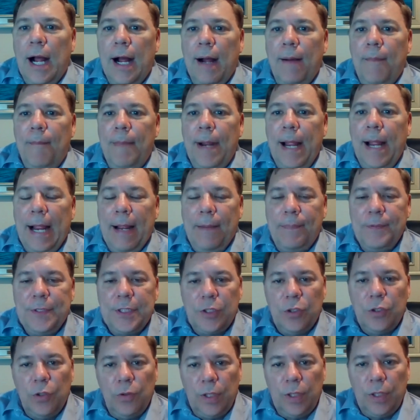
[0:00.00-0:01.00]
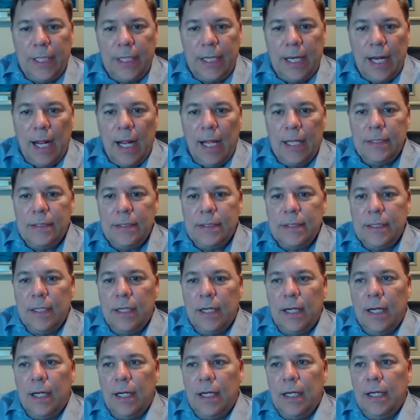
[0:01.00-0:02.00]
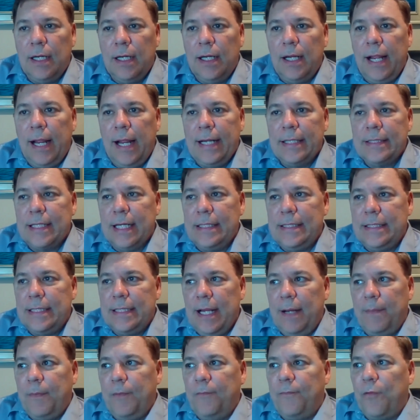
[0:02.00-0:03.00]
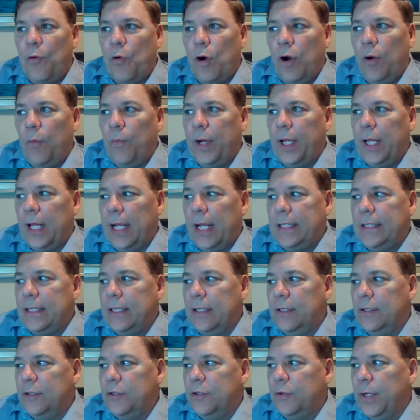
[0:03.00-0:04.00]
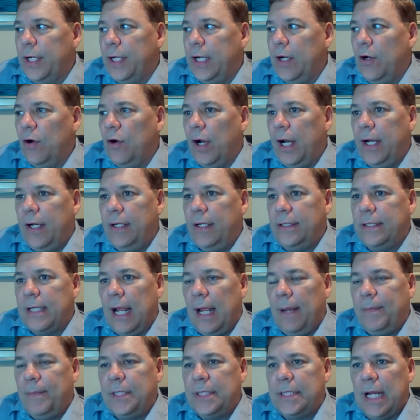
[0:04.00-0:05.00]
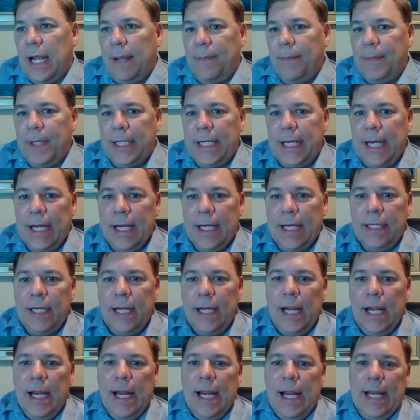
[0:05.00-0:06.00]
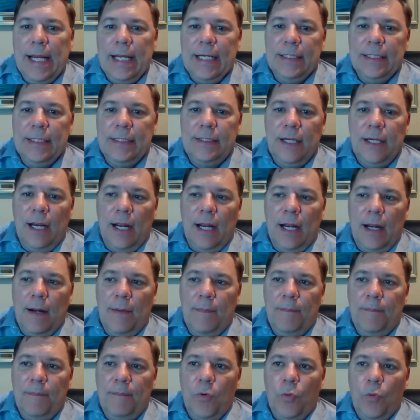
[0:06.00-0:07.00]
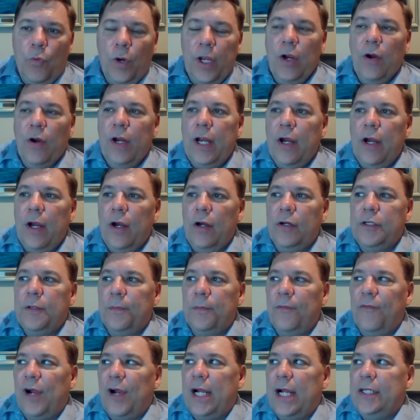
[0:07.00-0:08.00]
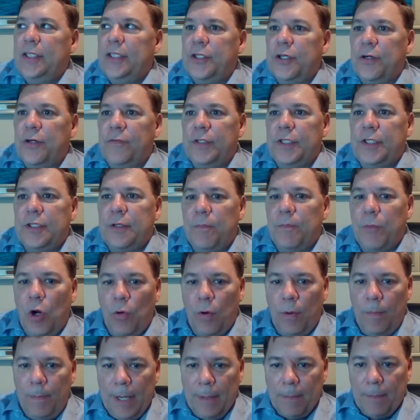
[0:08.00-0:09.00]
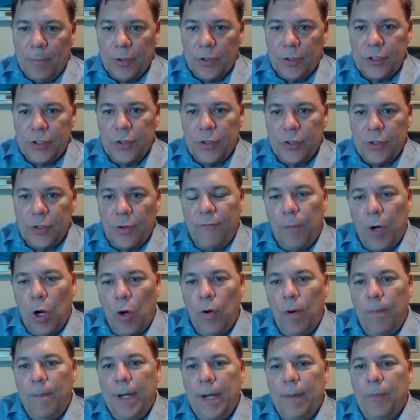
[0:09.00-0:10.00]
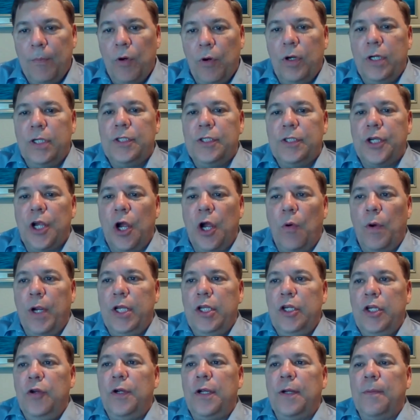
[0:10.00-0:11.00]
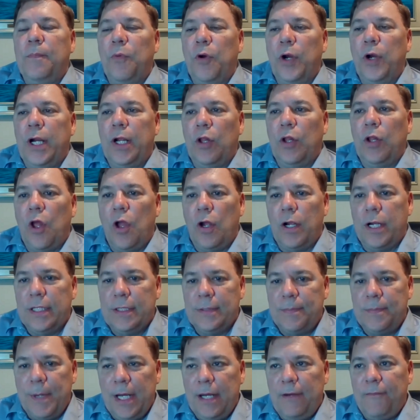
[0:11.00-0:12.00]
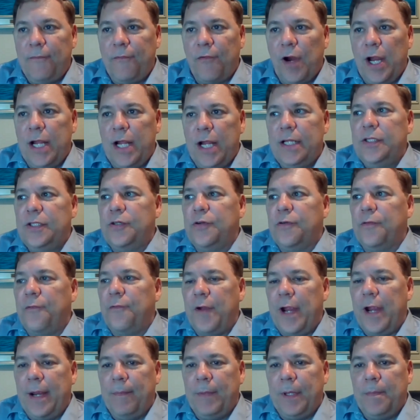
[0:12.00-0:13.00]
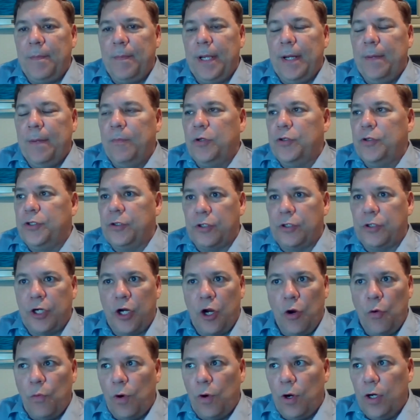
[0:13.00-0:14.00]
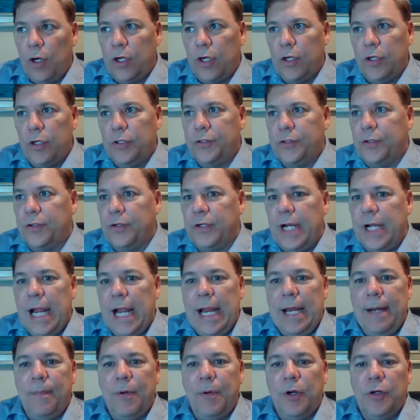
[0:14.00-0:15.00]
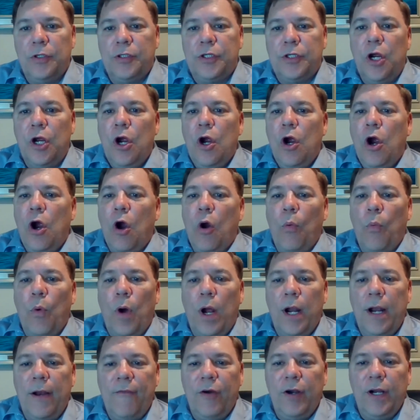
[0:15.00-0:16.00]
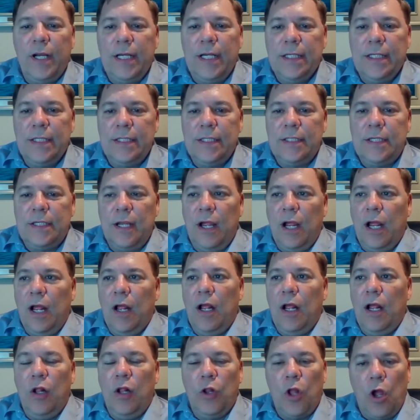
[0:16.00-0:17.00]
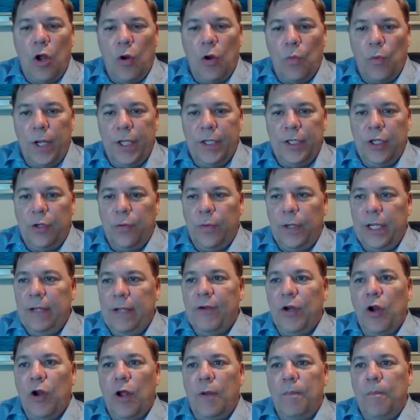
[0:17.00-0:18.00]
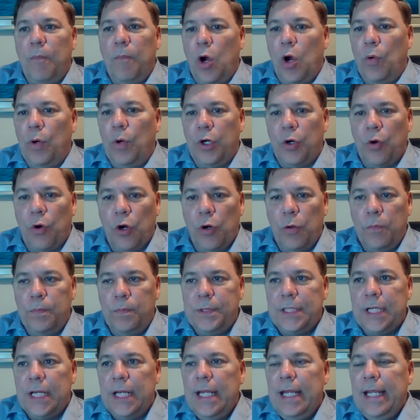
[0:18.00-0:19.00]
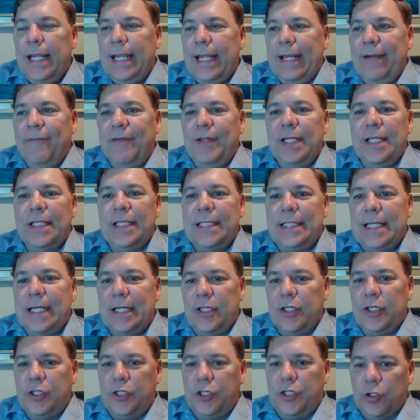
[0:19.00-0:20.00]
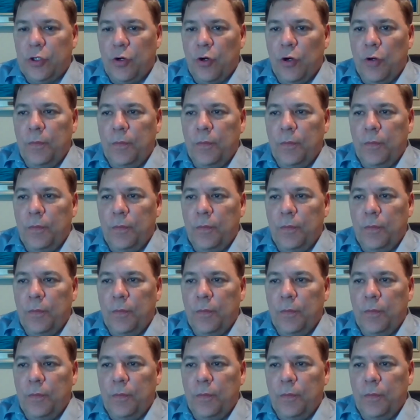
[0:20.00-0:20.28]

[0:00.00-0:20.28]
Um, absolutely not. Uh, as I said before, and we like to, to reiterate time and time again, is um, we are here to provide service to MOAA members. So if a MOAA member is going, you can bring along as many friends or family members or coworkers or neighbors or whatever it is uh, along with you, even on MOAA groups, even the signature